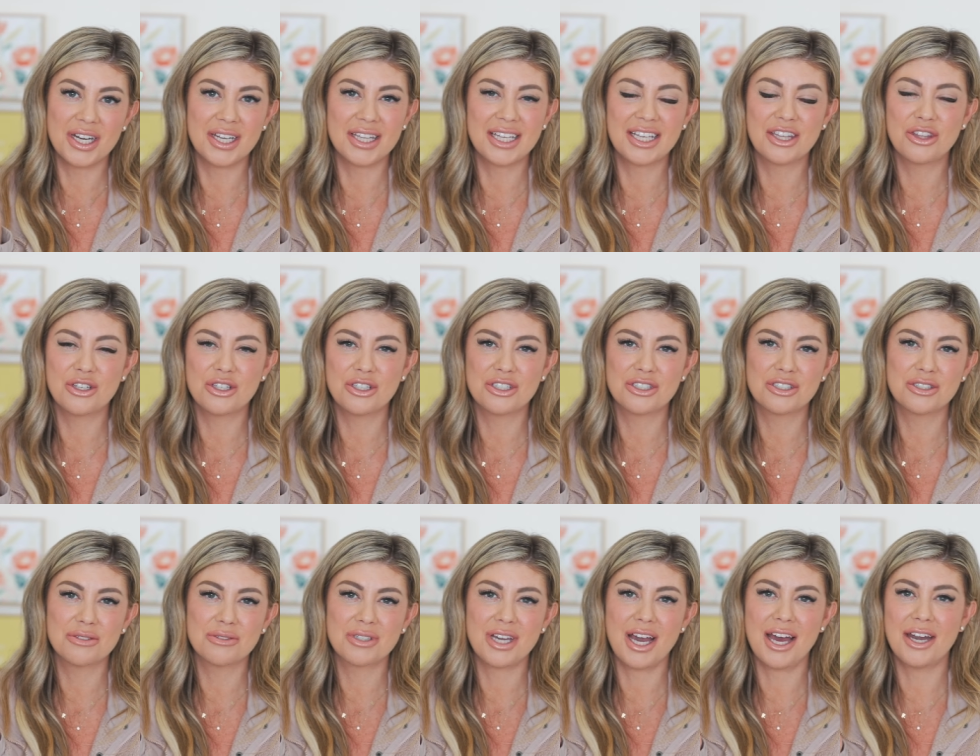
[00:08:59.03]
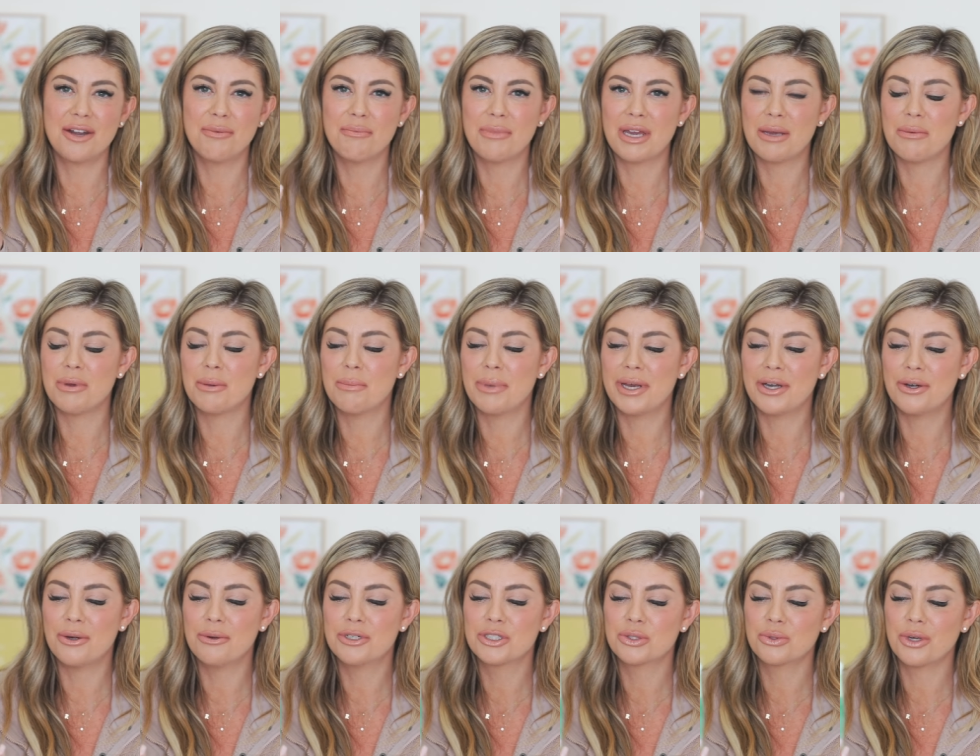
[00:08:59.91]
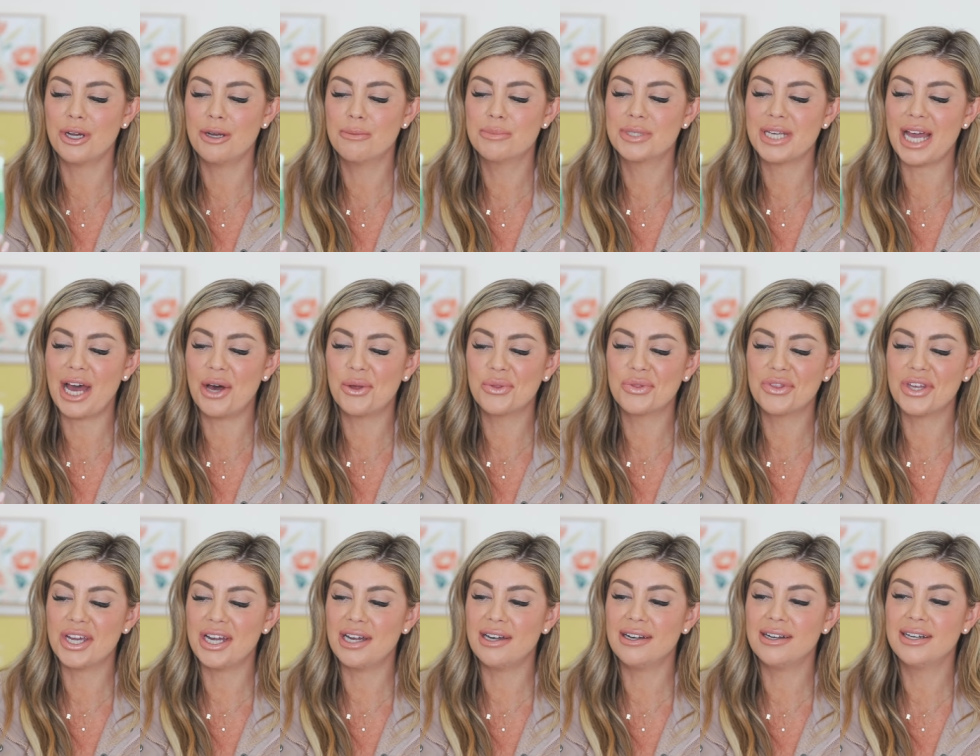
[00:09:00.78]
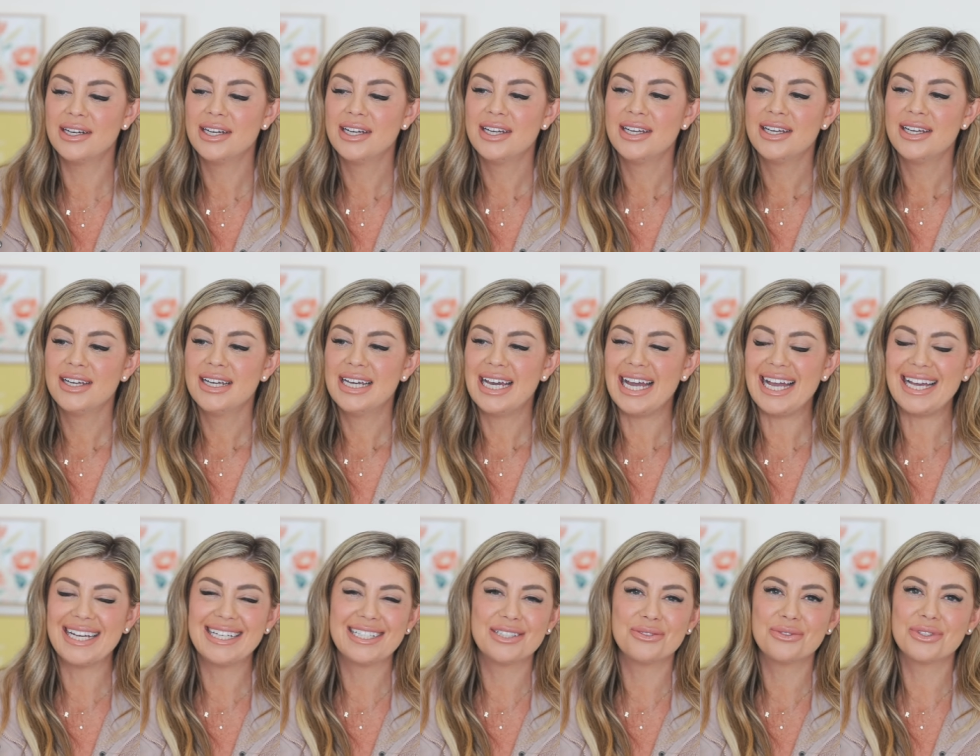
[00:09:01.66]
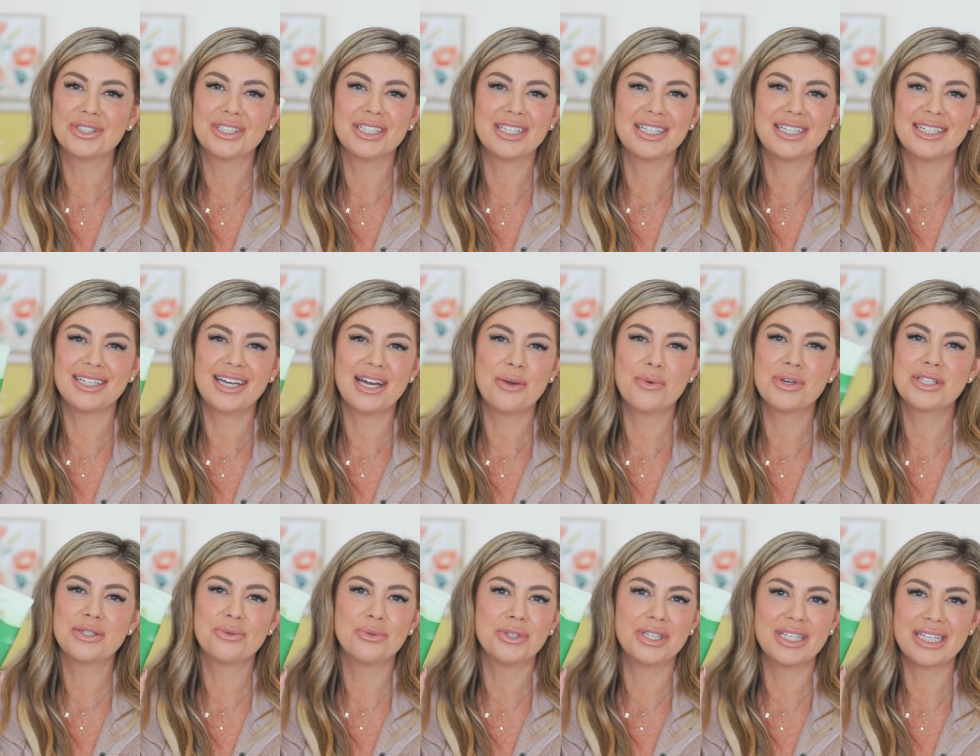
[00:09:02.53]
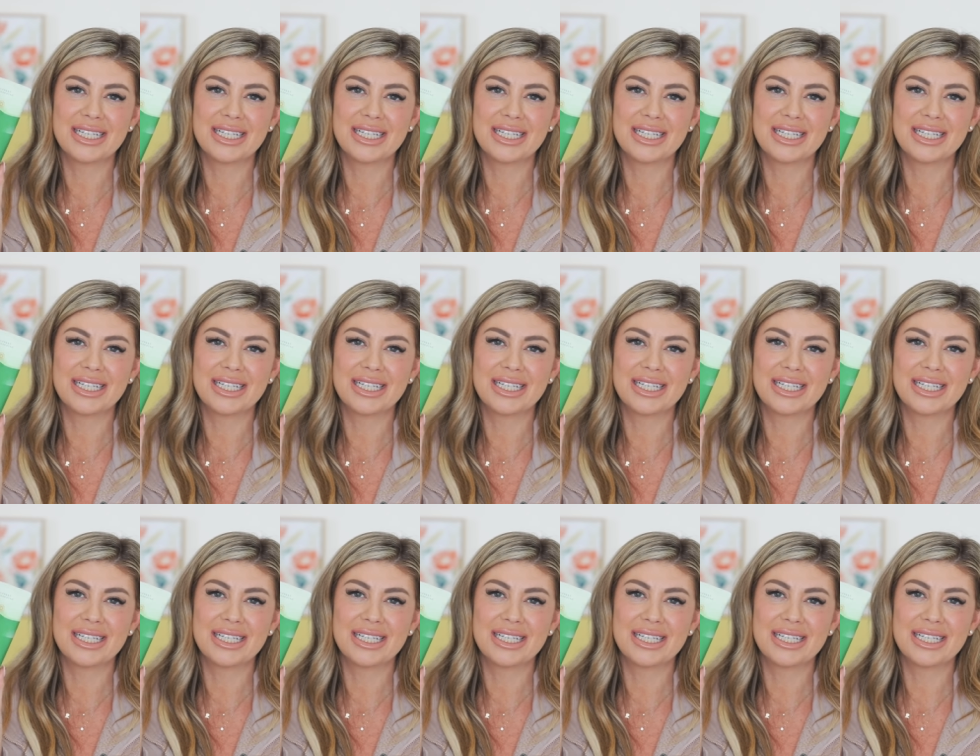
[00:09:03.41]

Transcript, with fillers: I think there's kind of maybe better scrubs out there. I didn't really, I wasn't really